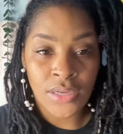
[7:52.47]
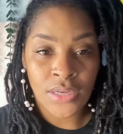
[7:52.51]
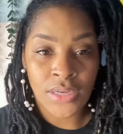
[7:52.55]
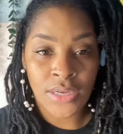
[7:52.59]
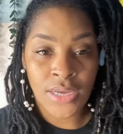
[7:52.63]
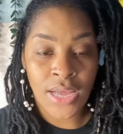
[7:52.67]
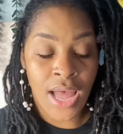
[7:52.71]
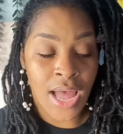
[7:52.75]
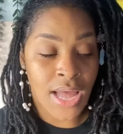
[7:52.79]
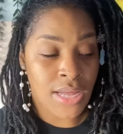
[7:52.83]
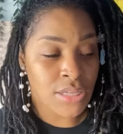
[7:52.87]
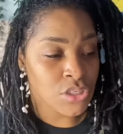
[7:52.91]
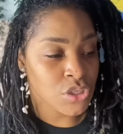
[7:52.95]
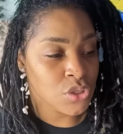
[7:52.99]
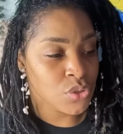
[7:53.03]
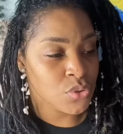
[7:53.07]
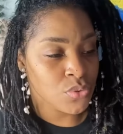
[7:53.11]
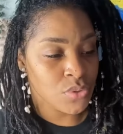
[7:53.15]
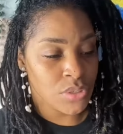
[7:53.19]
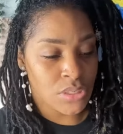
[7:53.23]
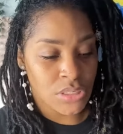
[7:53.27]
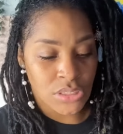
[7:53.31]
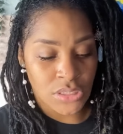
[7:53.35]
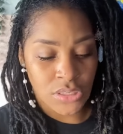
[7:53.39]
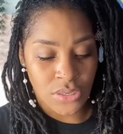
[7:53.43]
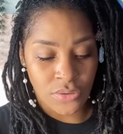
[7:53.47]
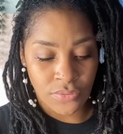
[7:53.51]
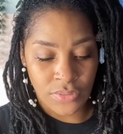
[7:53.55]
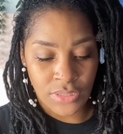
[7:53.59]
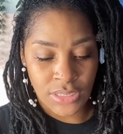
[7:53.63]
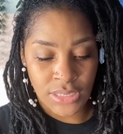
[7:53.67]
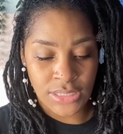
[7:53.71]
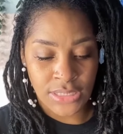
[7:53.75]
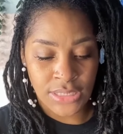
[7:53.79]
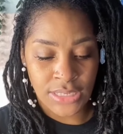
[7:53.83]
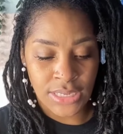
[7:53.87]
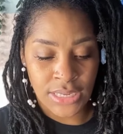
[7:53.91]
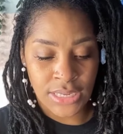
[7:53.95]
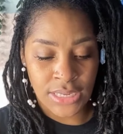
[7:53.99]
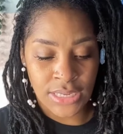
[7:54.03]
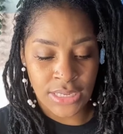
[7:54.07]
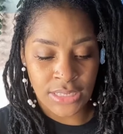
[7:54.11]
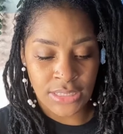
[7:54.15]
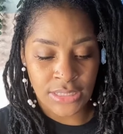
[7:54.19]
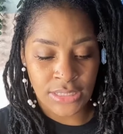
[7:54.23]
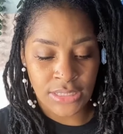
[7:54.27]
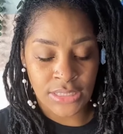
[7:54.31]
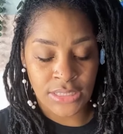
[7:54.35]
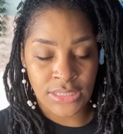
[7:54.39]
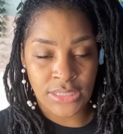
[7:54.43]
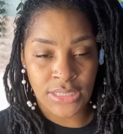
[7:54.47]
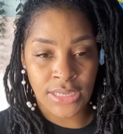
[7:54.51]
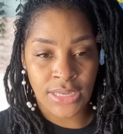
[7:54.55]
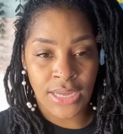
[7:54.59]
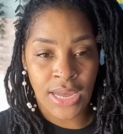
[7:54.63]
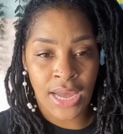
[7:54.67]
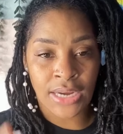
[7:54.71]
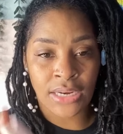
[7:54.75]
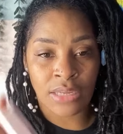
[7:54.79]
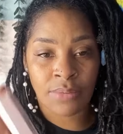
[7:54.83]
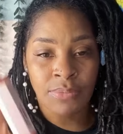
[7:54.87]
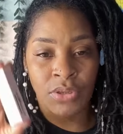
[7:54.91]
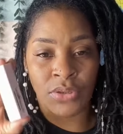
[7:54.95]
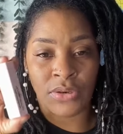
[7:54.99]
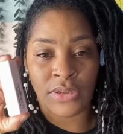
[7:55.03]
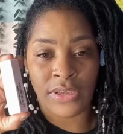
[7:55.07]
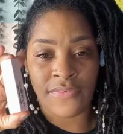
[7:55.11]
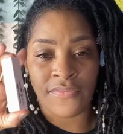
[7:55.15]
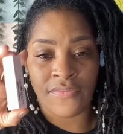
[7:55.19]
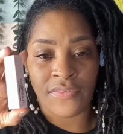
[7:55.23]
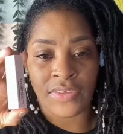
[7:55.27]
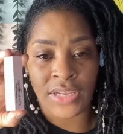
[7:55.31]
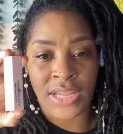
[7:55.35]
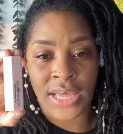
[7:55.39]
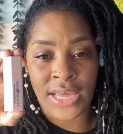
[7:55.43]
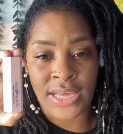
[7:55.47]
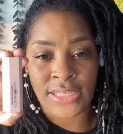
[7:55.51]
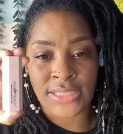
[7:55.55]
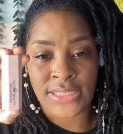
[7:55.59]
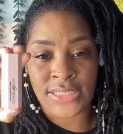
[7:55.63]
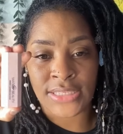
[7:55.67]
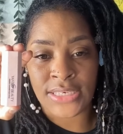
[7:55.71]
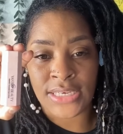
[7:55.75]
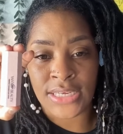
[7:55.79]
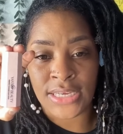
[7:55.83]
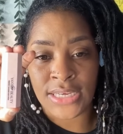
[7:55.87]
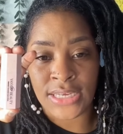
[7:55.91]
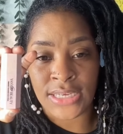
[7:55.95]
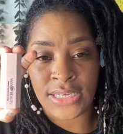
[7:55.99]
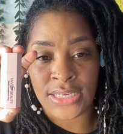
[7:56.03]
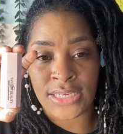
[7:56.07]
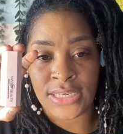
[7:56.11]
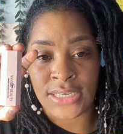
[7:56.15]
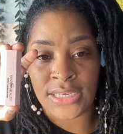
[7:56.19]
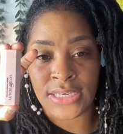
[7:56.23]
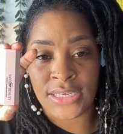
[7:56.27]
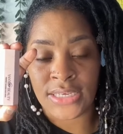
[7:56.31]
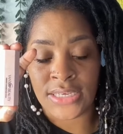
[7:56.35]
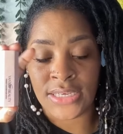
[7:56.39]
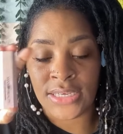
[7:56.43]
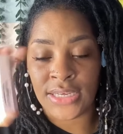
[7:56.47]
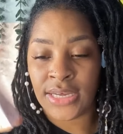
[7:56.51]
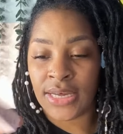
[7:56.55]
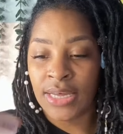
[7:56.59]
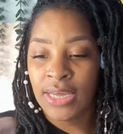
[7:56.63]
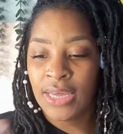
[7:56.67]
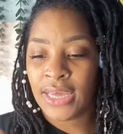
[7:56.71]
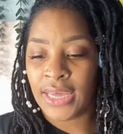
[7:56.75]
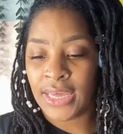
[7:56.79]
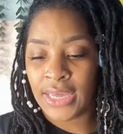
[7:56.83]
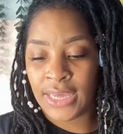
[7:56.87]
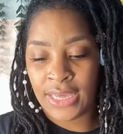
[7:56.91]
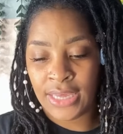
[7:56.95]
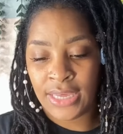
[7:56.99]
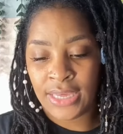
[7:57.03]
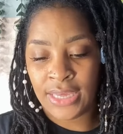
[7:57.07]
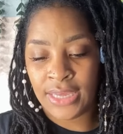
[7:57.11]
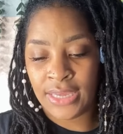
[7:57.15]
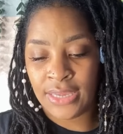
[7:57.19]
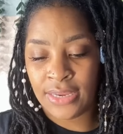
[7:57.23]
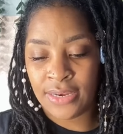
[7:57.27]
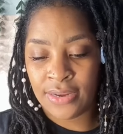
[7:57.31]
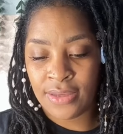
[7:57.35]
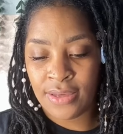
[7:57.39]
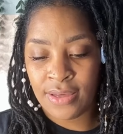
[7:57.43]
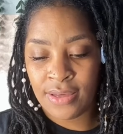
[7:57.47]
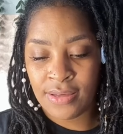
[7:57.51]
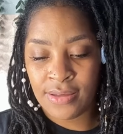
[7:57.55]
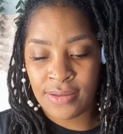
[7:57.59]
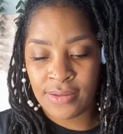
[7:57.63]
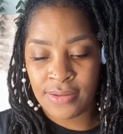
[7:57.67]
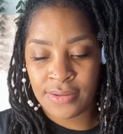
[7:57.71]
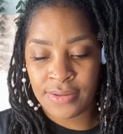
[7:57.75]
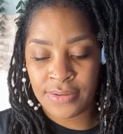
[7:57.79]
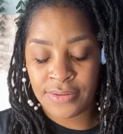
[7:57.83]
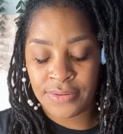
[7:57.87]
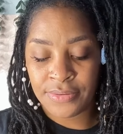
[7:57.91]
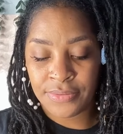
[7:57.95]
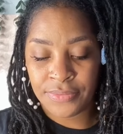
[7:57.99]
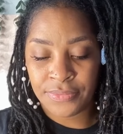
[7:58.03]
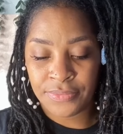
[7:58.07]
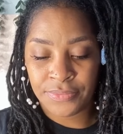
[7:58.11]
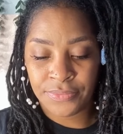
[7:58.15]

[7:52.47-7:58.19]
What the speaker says: contour. So this is the Yanni Beauty Flex Stick, and I